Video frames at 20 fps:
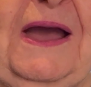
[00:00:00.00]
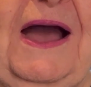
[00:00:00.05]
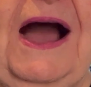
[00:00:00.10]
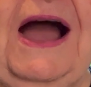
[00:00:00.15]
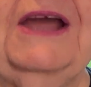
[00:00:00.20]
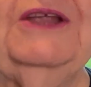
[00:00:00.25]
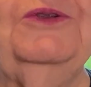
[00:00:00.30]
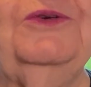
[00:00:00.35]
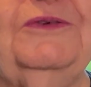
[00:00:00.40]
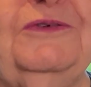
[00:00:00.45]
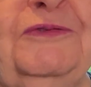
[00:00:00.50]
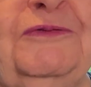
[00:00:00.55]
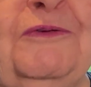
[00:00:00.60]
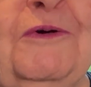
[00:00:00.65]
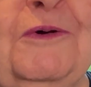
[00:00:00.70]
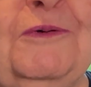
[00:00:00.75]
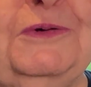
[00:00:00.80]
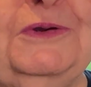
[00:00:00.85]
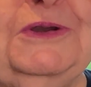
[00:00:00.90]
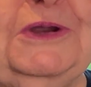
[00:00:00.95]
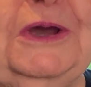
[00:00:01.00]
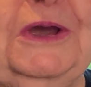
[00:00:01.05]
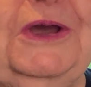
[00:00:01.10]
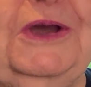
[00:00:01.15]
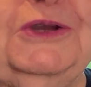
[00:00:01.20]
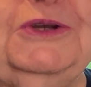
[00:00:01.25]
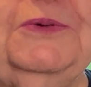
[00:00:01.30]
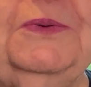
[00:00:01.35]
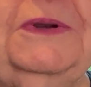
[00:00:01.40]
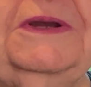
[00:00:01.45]
I look forward
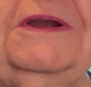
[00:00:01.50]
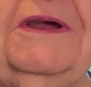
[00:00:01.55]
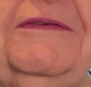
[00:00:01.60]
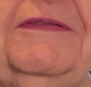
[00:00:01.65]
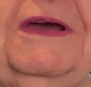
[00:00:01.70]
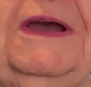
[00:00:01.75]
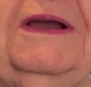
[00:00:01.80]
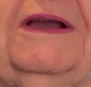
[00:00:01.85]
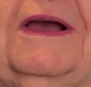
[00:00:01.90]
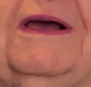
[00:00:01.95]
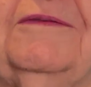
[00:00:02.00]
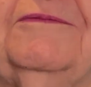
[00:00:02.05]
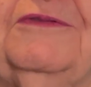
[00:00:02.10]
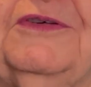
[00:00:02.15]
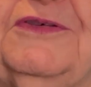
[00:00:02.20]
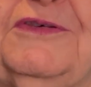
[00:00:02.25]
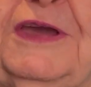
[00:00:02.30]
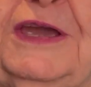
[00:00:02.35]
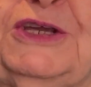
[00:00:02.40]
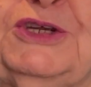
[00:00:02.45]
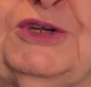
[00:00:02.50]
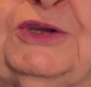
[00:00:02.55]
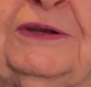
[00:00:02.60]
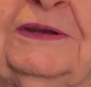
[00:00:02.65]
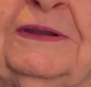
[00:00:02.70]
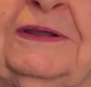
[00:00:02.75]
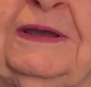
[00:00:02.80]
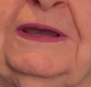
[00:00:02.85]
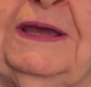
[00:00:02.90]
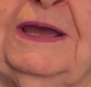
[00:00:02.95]
to another
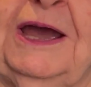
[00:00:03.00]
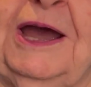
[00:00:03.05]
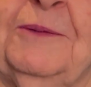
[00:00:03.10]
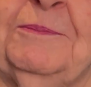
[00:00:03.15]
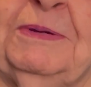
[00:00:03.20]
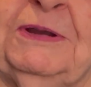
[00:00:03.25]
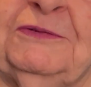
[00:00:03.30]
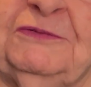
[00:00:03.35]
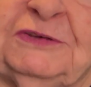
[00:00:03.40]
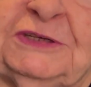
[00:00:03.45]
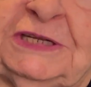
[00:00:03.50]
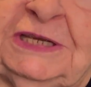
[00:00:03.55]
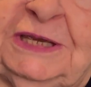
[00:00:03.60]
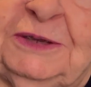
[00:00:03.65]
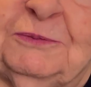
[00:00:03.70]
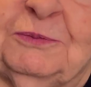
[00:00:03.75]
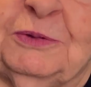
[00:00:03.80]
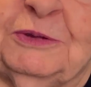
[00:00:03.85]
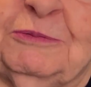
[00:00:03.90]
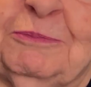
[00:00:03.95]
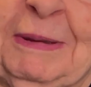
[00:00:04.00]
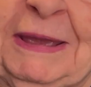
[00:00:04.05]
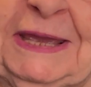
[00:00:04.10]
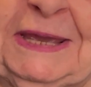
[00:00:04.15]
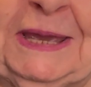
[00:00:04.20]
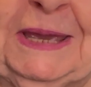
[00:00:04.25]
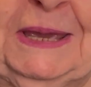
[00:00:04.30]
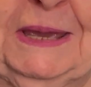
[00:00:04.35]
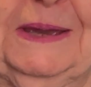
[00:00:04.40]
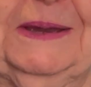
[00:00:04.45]
conversation, a bit of tea with
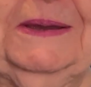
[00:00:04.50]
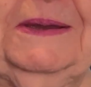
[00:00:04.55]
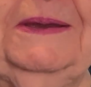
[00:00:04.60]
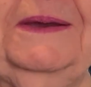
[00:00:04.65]
Peggy.